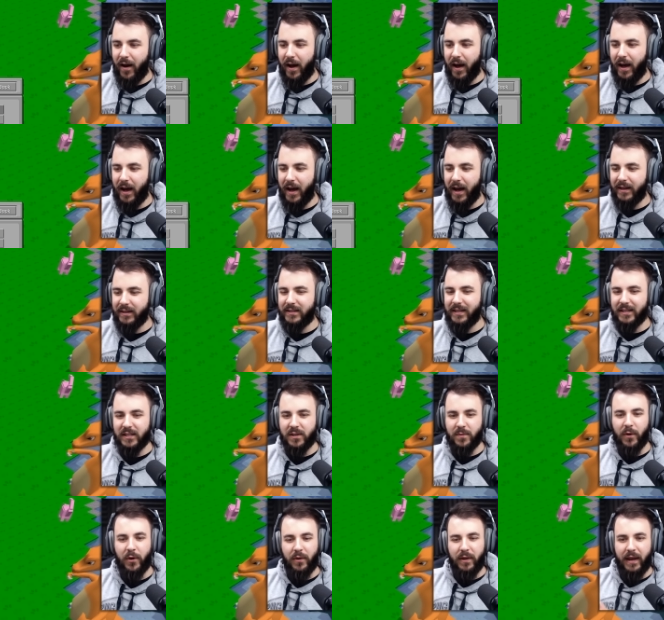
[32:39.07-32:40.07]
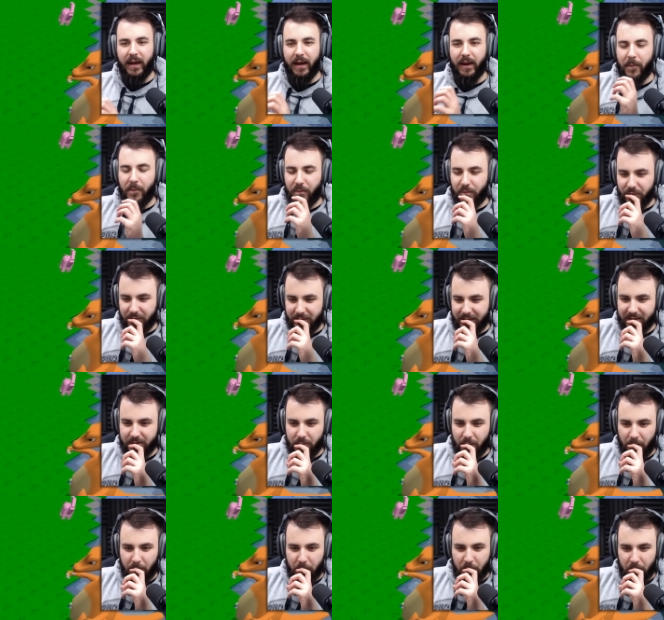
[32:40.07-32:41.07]
Uh, Dusk Ball, yeah. Dusk
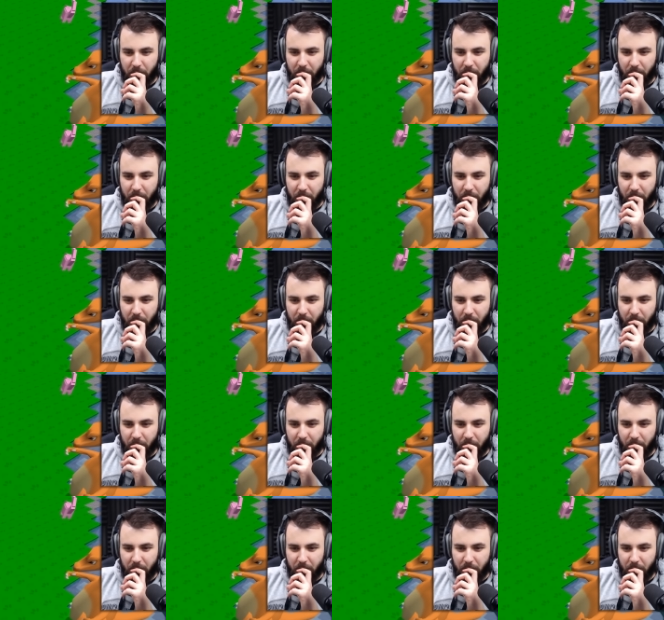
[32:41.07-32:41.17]
Ball.